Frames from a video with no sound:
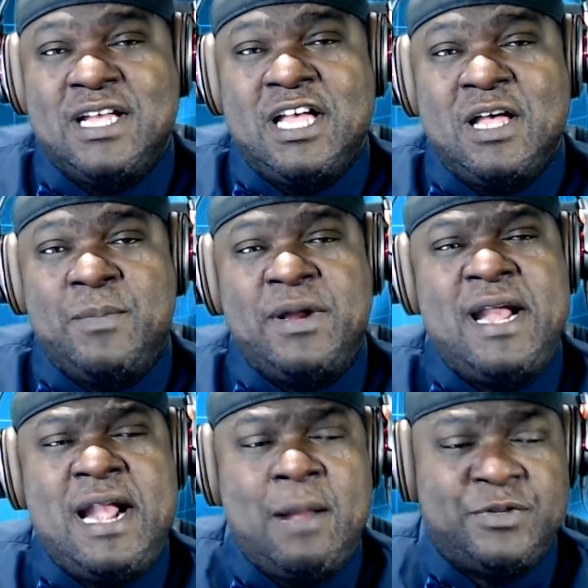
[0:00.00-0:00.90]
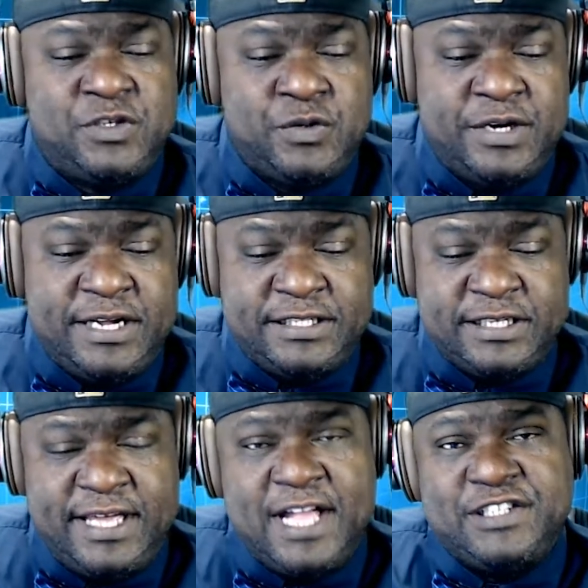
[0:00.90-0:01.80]
But I had an opportunity to
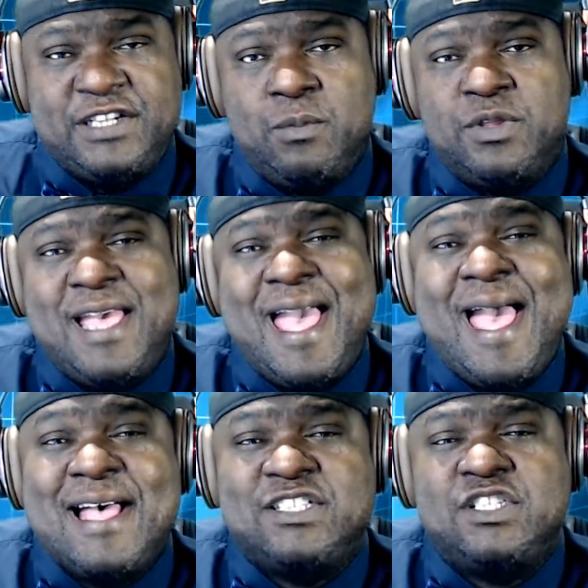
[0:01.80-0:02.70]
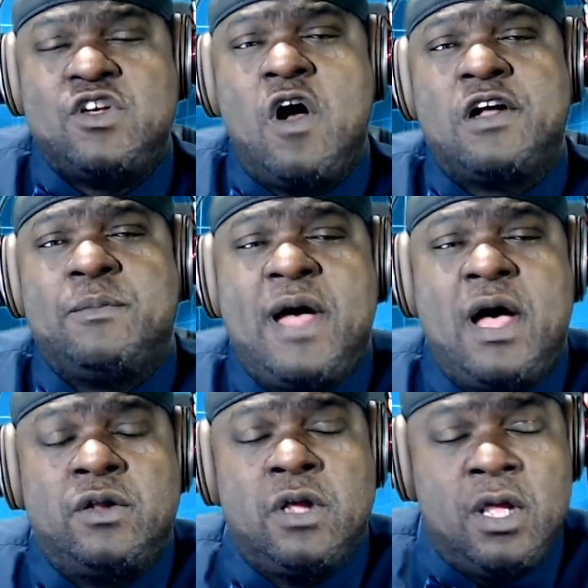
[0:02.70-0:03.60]
catch up with Cas, talk about
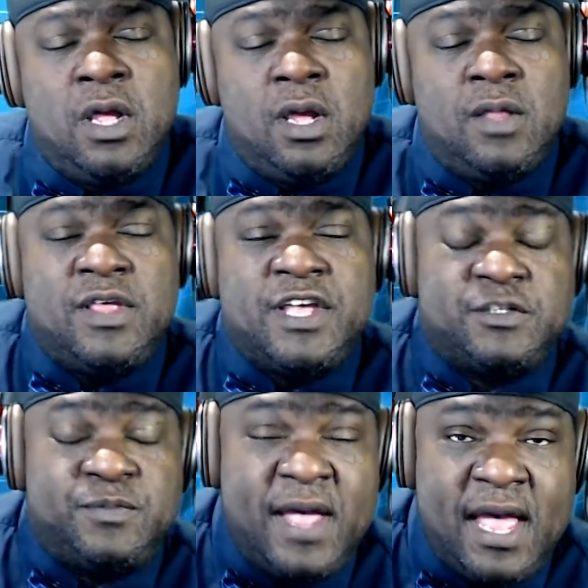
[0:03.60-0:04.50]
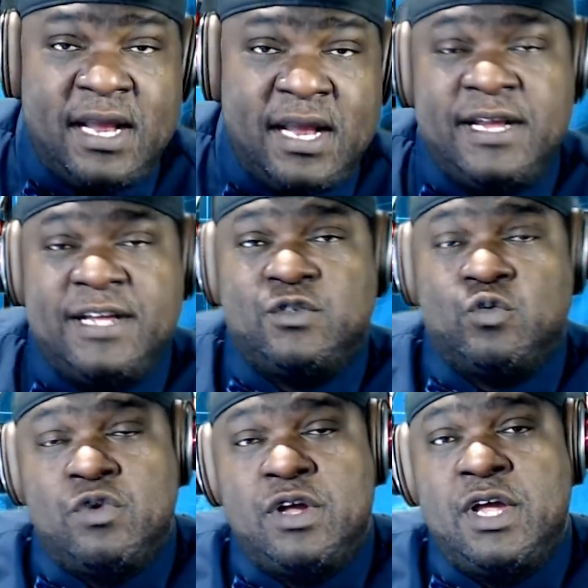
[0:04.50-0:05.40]
the Expanse ending its
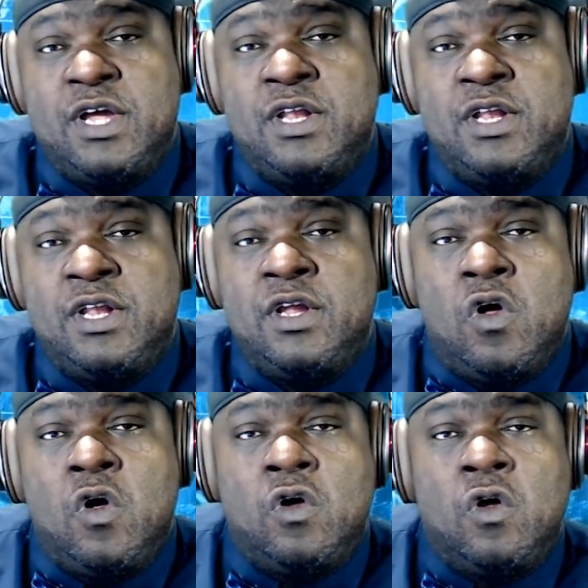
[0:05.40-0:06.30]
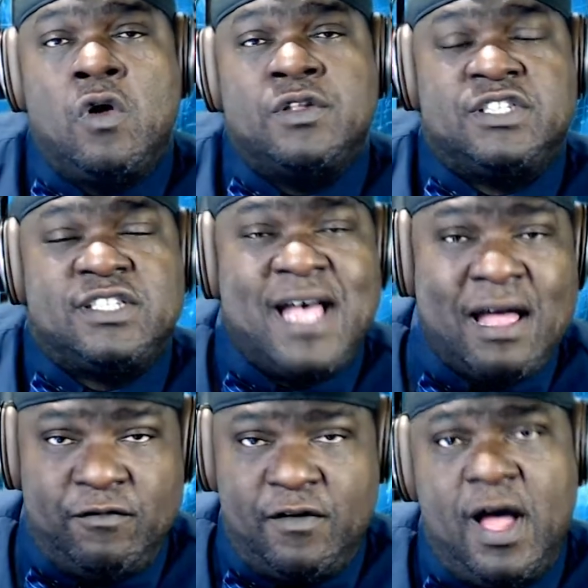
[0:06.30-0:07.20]
run on
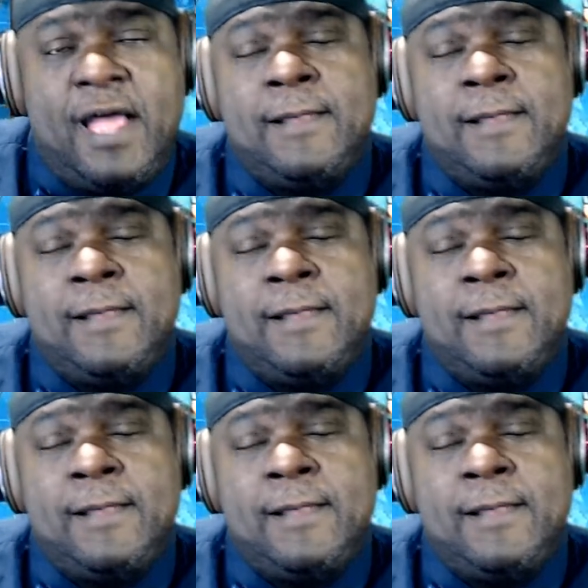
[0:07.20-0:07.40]
sci-fi.